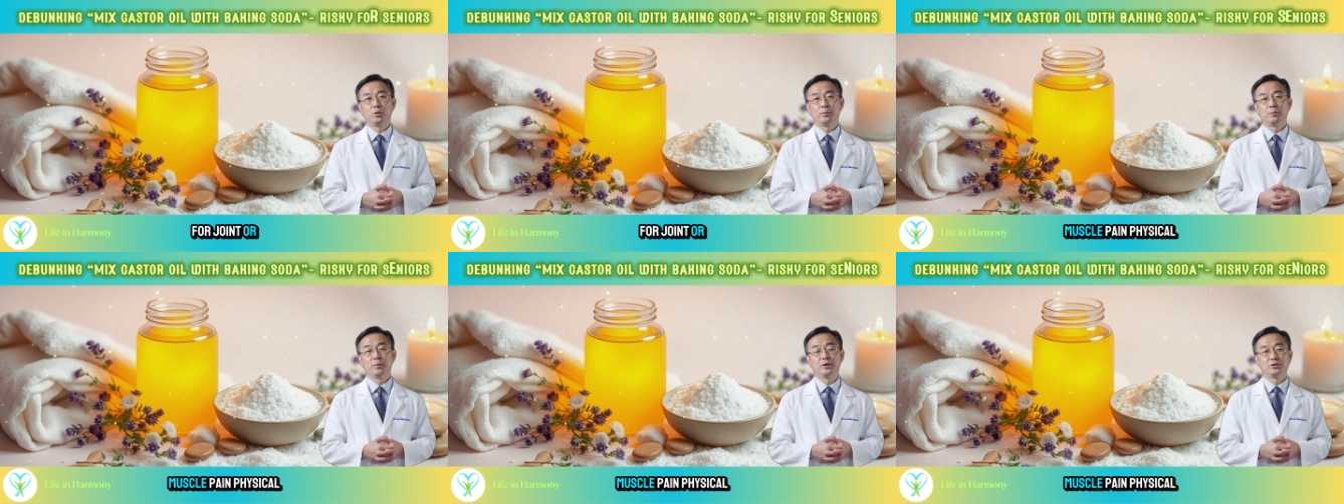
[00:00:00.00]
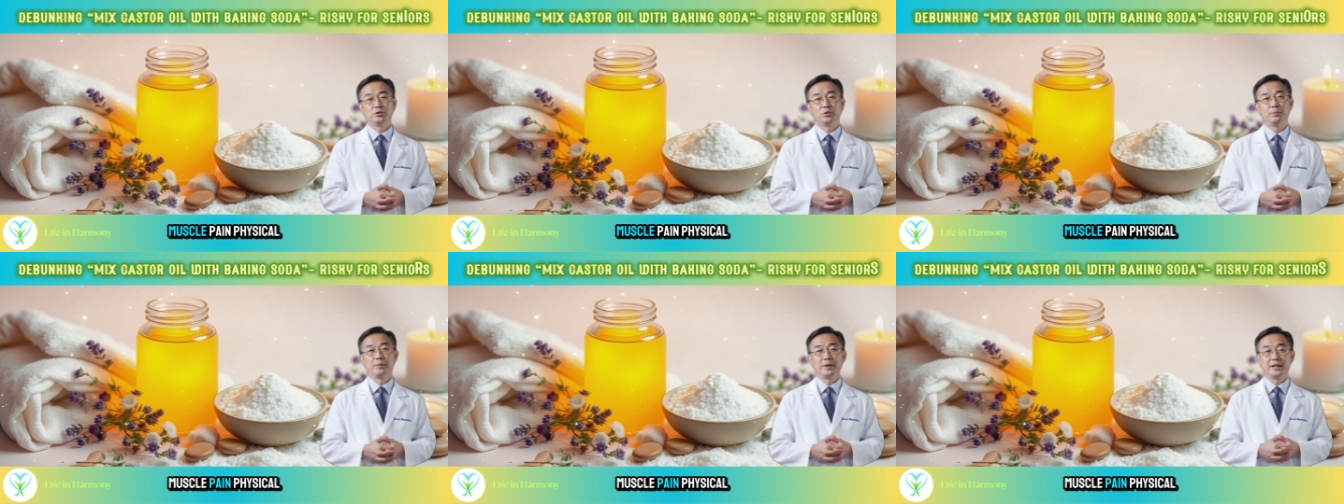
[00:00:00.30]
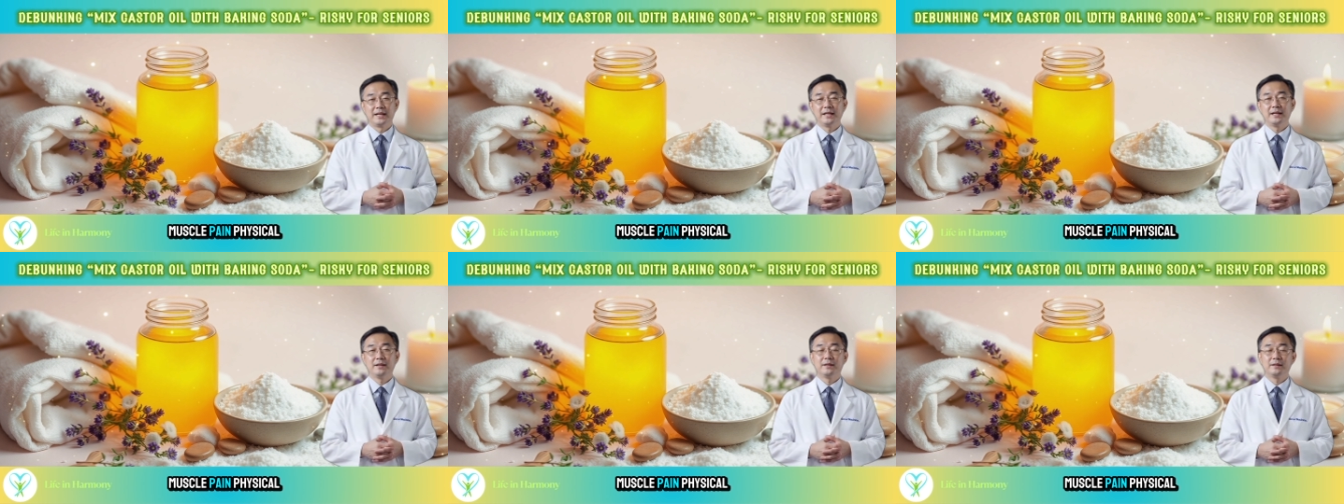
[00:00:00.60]
muscle
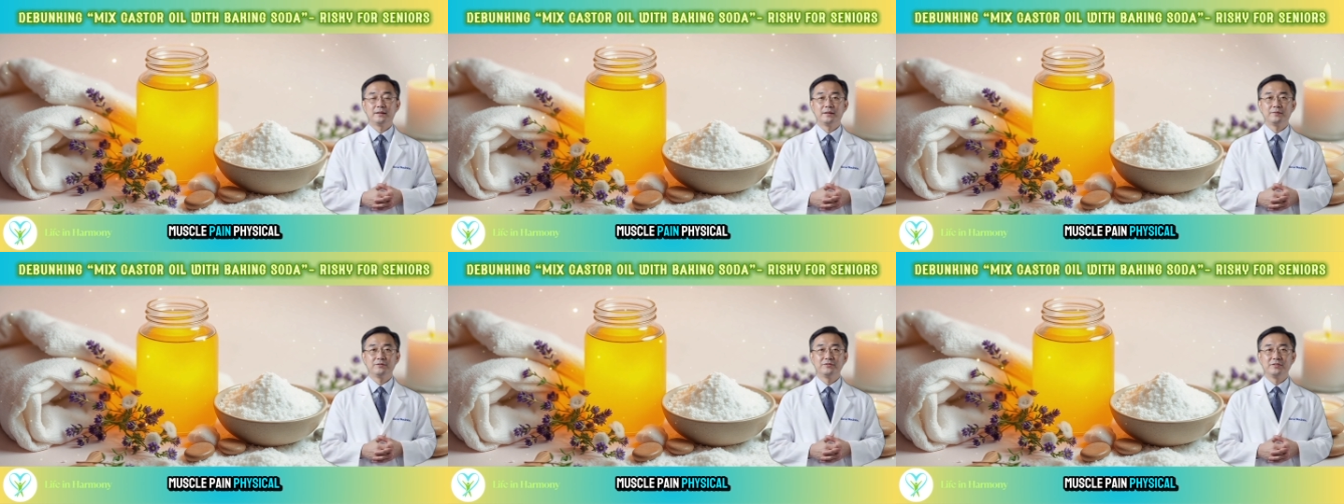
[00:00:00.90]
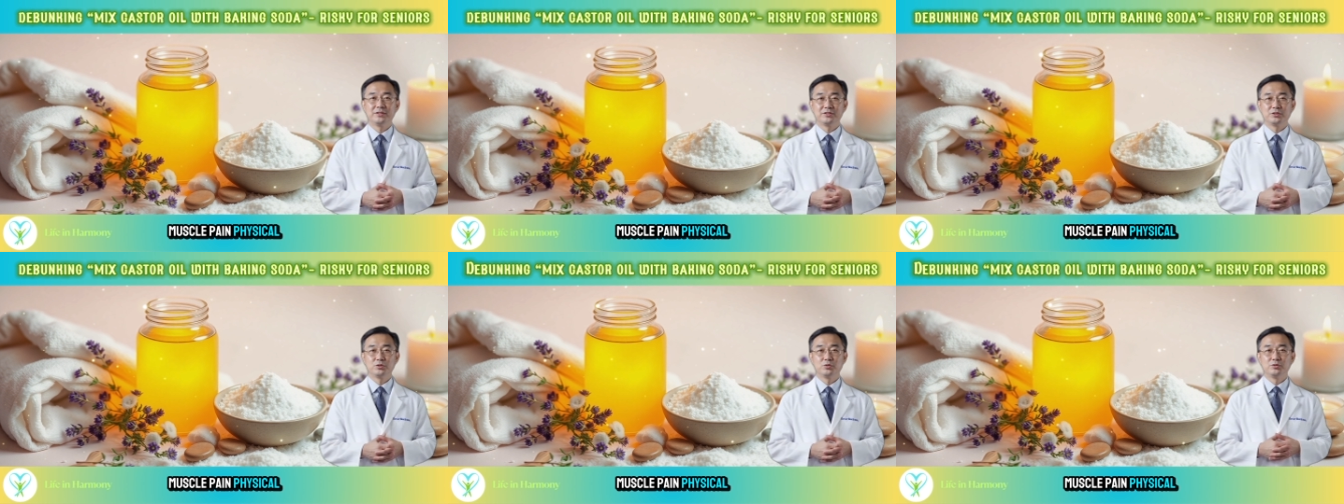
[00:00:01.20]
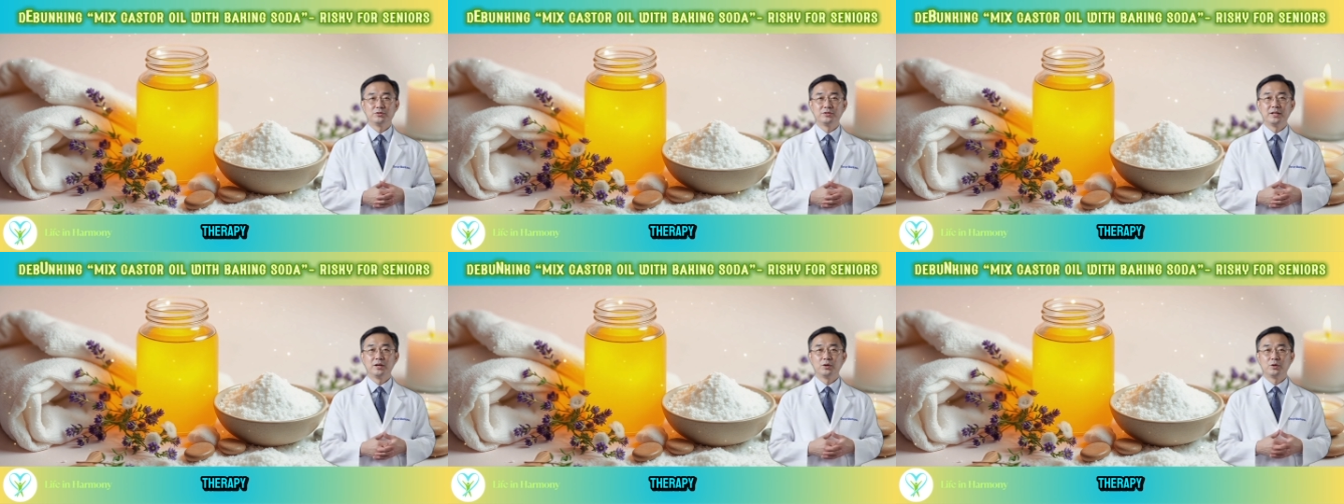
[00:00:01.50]
pain, physical
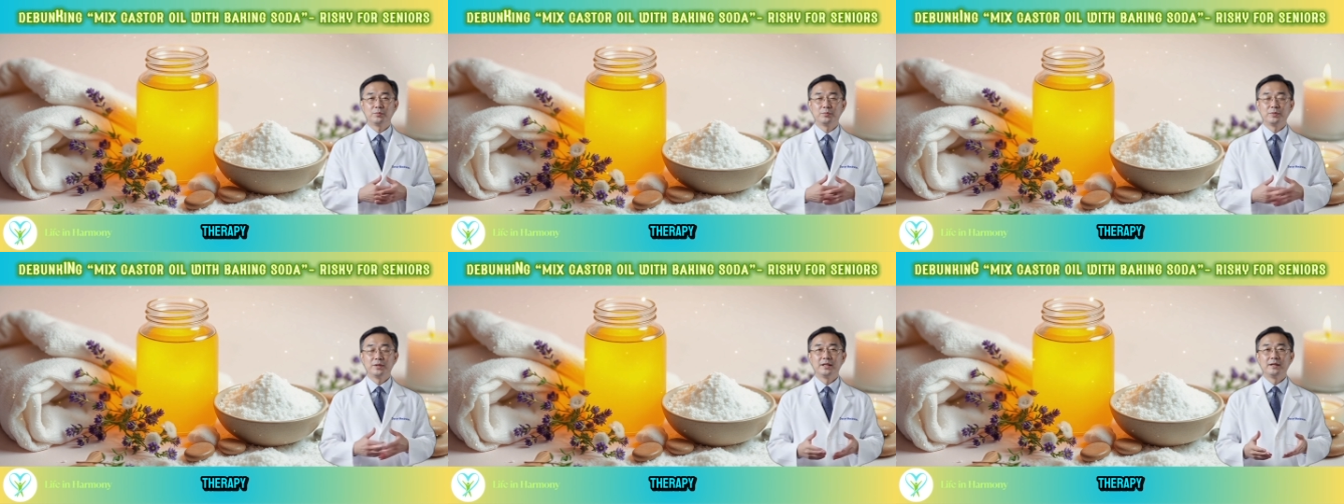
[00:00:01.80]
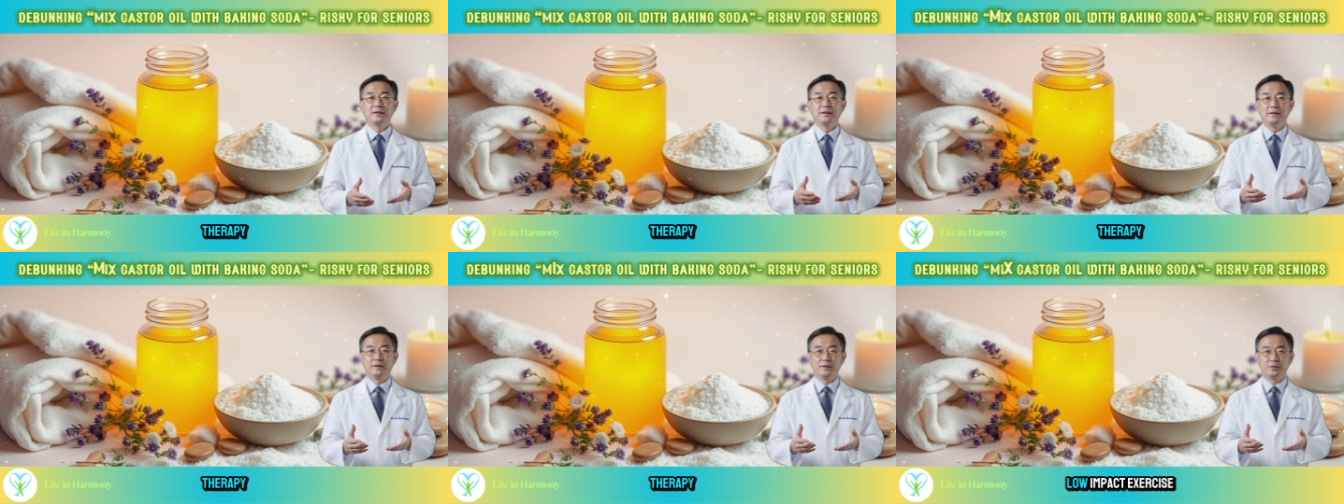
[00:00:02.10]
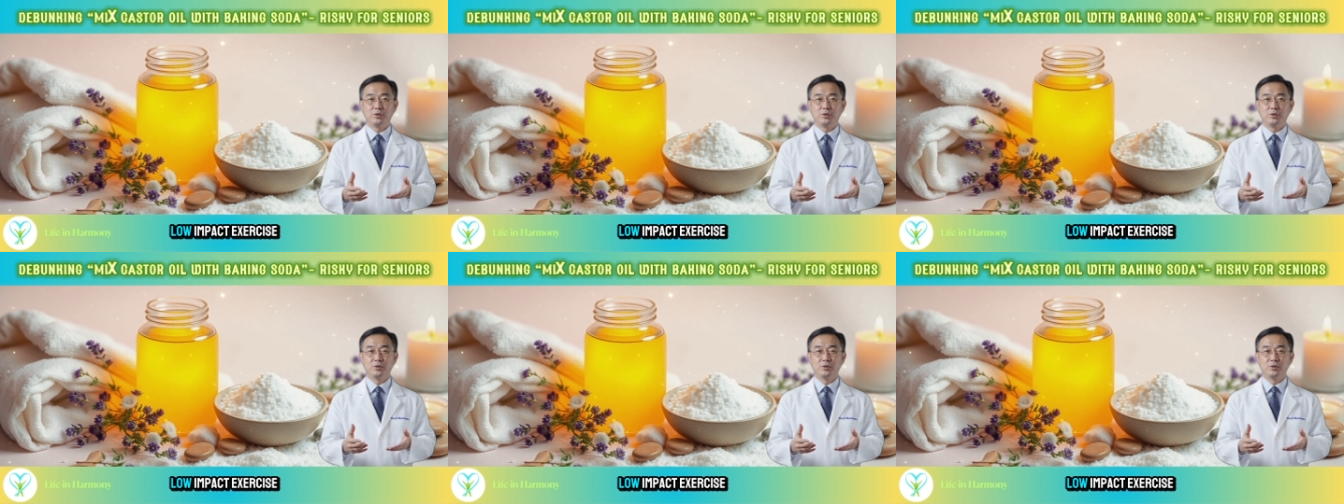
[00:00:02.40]
therapy,